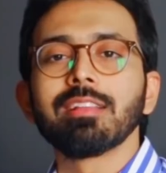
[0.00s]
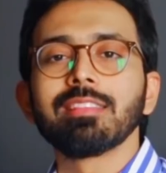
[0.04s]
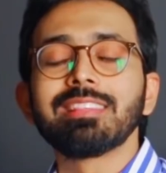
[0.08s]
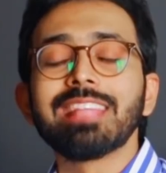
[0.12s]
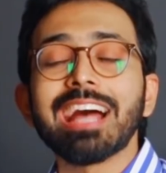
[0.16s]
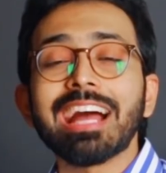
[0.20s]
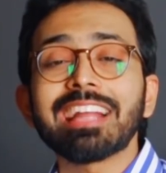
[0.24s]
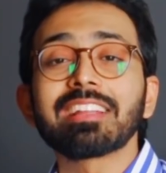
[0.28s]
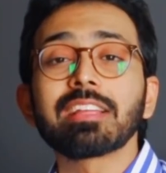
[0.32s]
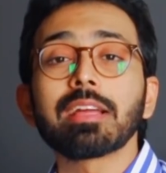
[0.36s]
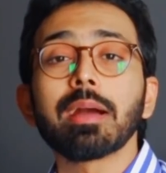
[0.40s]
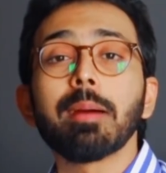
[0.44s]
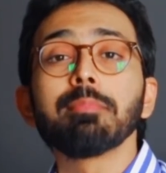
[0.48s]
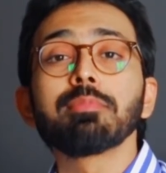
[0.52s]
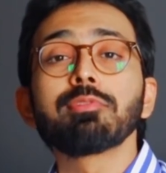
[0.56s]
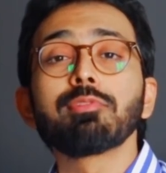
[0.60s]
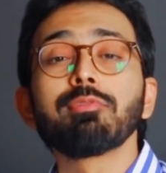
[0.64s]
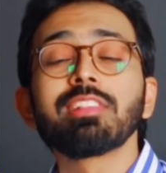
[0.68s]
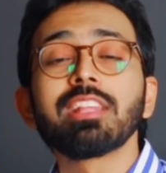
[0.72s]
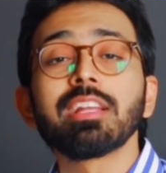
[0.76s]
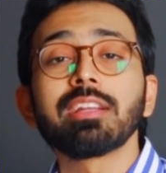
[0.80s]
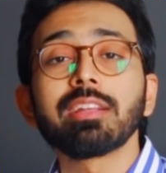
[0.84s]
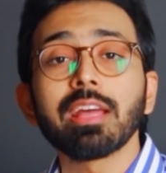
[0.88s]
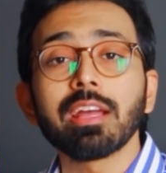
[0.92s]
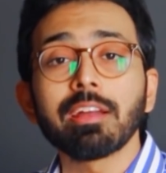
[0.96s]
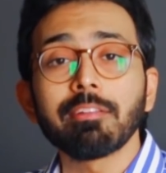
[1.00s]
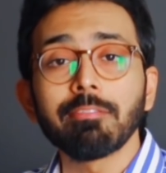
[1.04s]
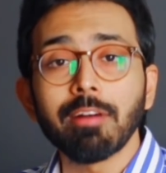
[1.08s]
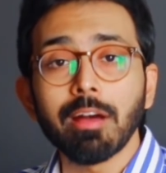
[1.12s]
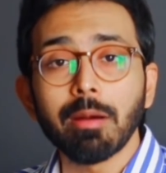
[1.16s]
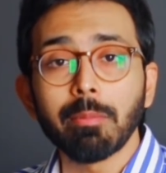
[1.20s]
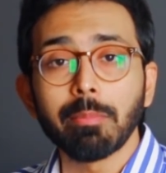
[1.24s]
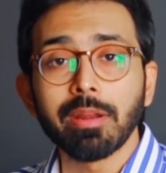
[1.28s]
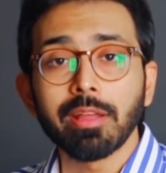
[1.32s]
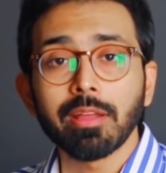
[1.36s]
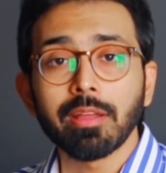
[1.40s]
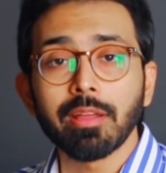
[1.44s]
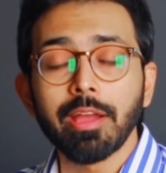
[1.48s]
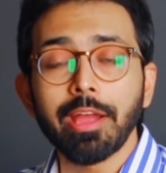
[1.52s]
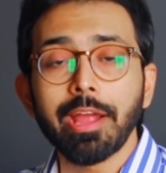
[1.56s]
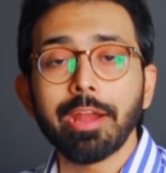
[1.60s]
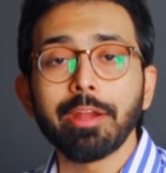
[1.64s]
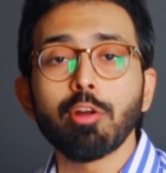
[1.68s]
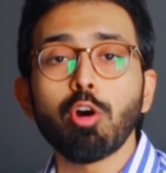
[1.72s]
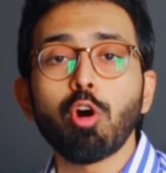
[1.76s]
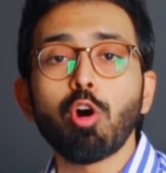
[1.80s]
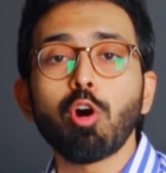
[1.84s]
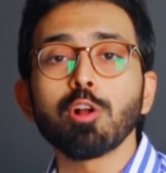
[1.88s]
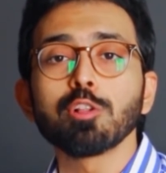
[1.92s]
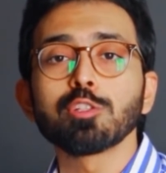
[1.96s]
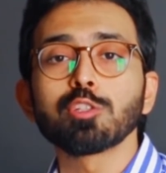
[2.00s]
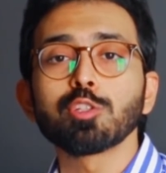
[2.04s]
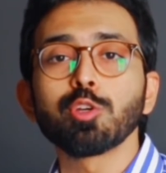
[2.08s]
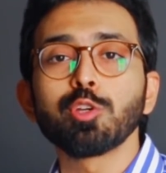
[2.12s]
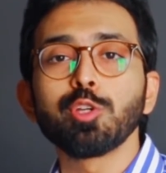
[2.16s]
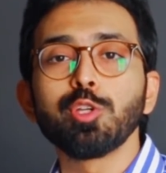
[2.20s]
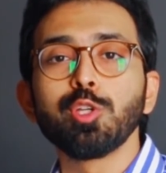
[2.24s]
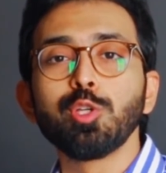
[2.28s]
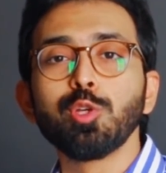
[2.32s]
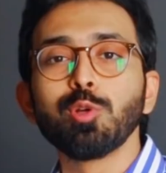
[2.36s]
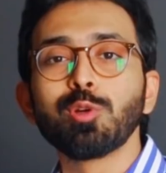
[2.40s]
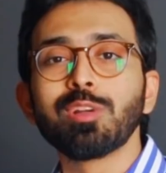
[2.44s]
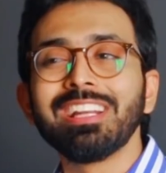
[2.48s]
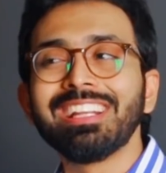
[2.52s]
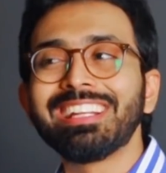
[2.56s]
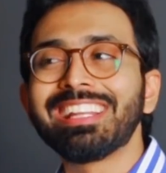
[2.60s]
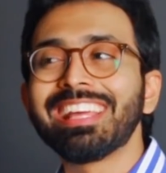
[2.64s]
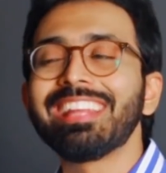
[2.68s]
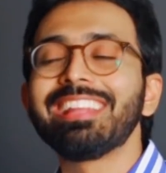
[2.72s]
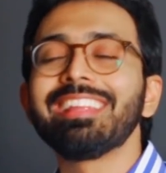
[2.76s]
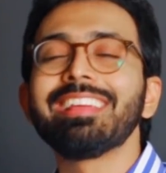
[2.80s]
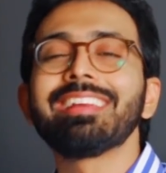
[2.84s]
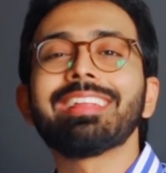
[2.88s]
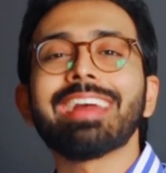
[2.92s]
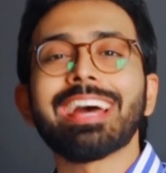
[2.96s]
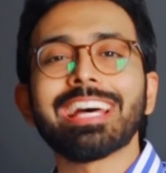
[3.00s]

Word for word: that comes with a tech fabric and also utilitarian